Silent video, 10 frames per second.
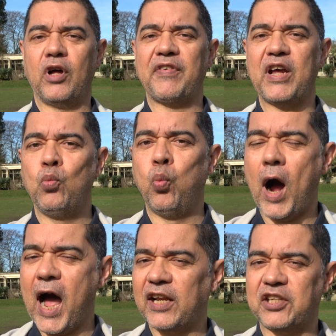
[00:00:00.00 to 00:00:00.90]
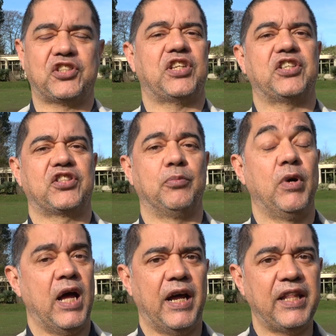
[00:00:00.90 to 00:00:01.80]
of a wireless system.
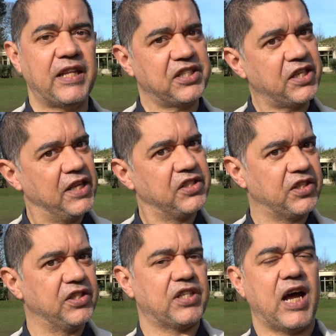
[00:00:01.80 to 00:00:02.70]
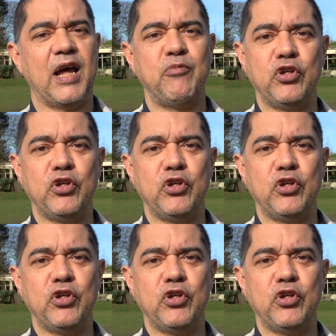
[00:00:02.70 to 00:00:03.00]
And in this instance, I'm